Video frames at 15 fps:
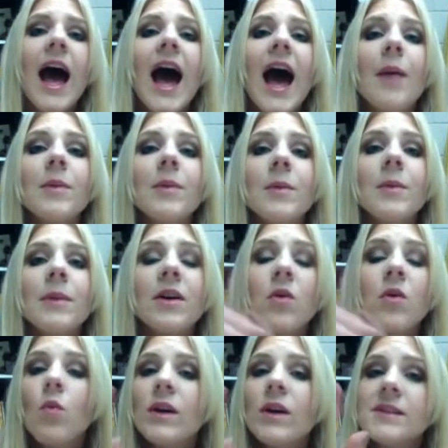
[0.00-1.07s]
I'm
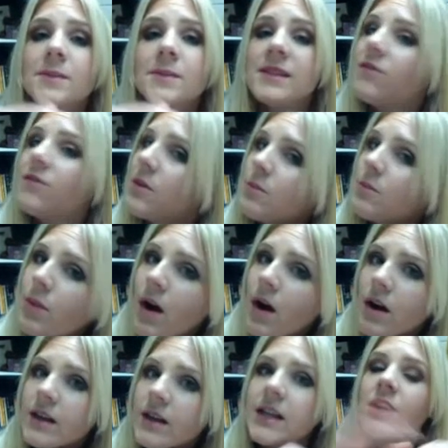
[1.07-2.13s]
comparing one specific
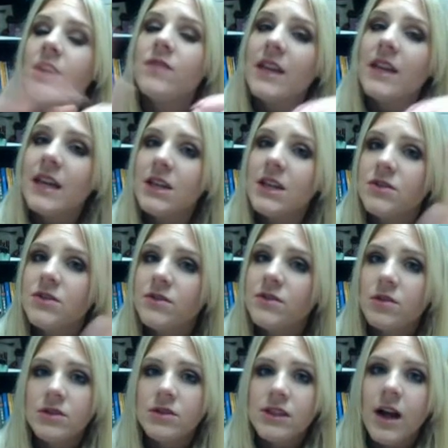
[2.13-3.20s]
part of each of
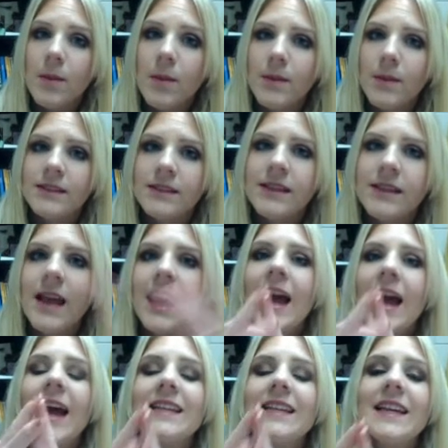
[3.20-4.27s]
those topics
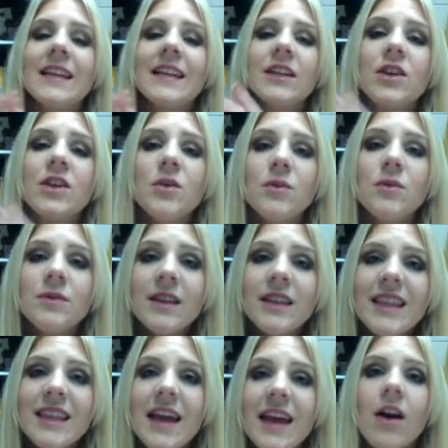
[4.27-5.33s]
and telling you that
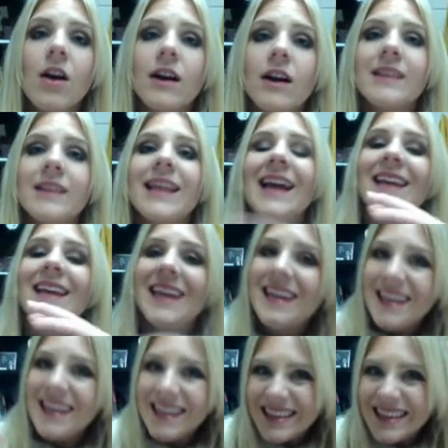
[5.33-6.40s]
they are alike
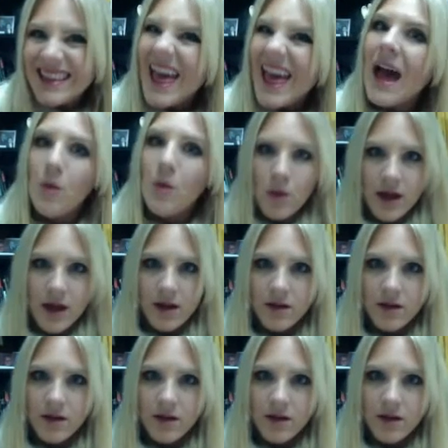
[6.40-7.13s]
in that way.